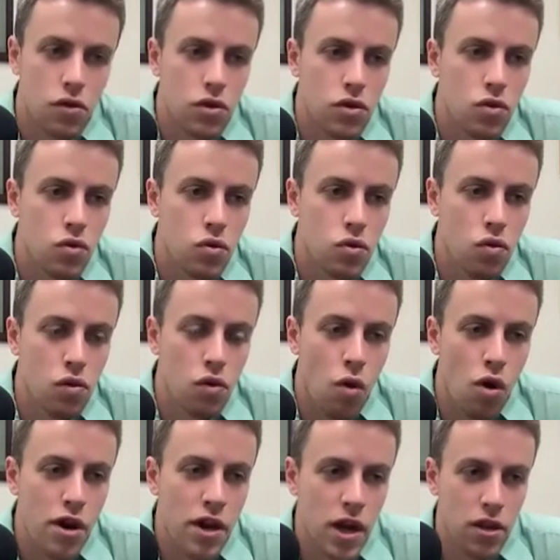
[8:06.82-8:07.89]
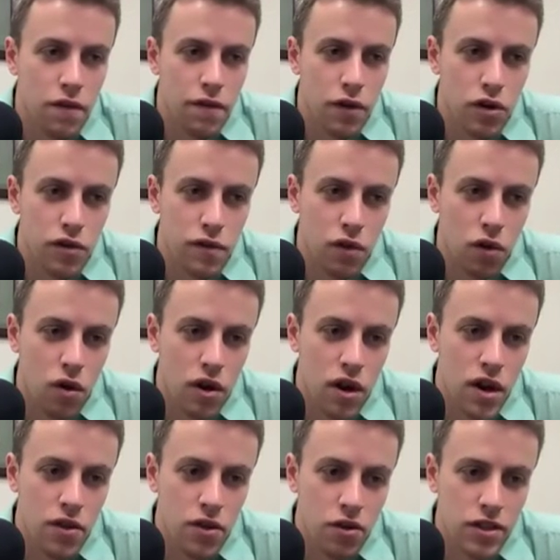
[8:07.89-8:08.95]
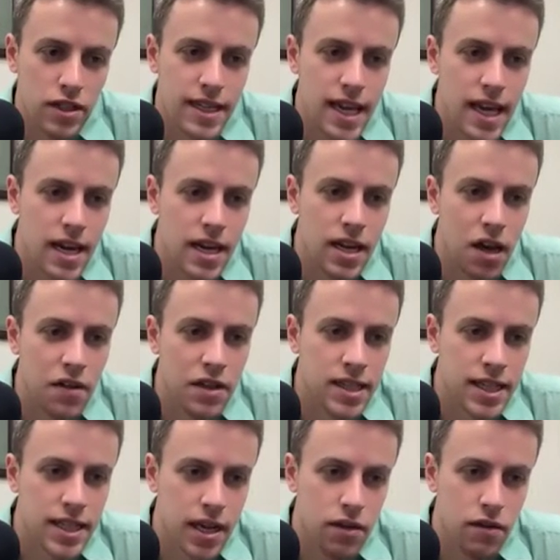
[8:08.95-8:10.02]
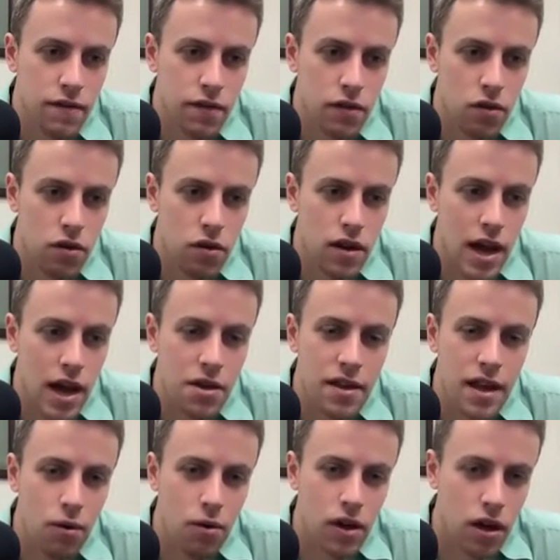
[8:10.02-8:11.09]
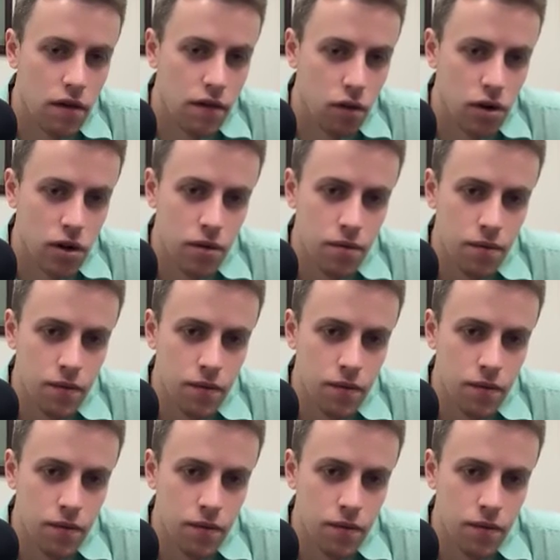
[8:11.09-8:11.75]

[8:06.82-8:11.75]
you were working on the first floor and there was a tenant on the second floor. How did that work out for you?